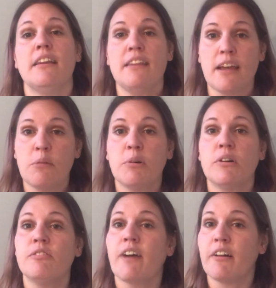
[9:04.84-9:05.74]
they
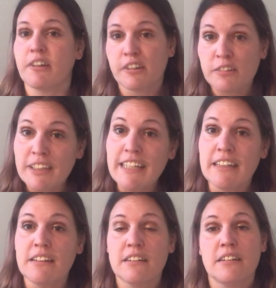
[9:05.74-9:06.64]
will follow your
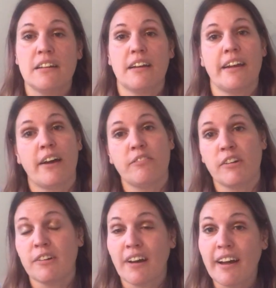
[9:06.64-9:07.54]
lead. Now, if
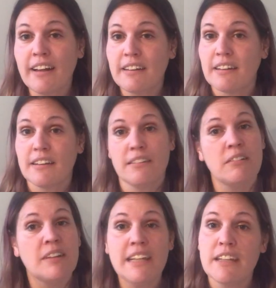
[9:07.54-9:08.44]
they're not,
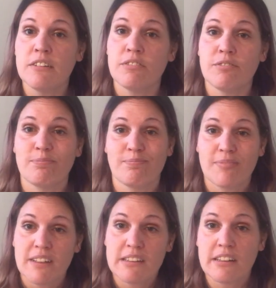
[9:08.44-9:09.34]
they'll leave.
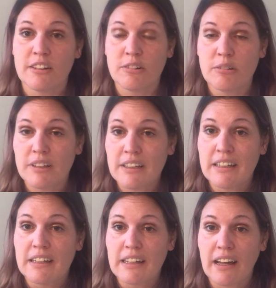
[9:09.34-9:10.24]
So,
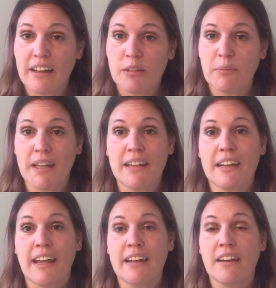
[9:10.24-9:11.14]
um, and
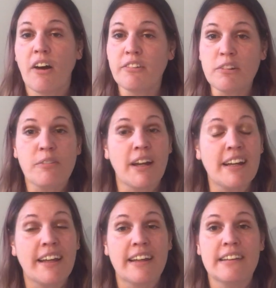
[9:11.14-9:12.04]
and also
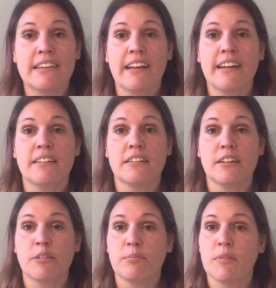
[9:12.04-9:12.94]
recognize that
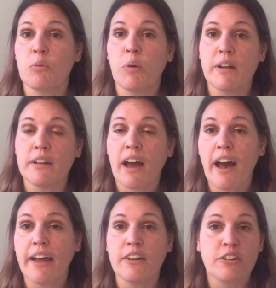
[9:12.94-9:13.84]
um, the one
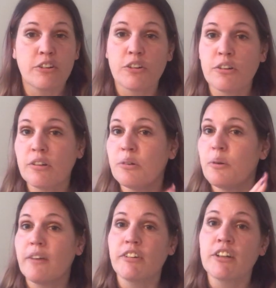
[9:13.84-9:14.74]
guy or girl,
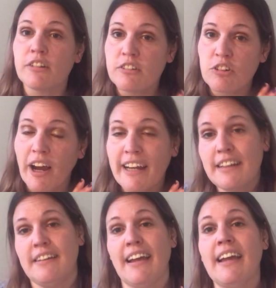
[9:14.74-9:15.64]
whoever you're trying
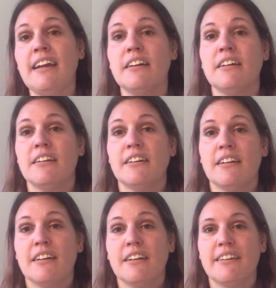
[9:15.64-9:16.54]
to date,
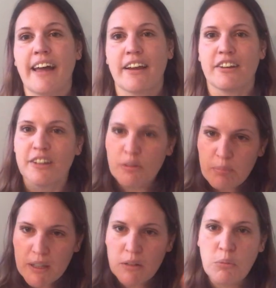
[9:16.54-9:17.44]
that could
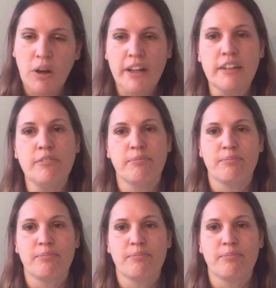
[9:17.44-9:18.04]
be the one.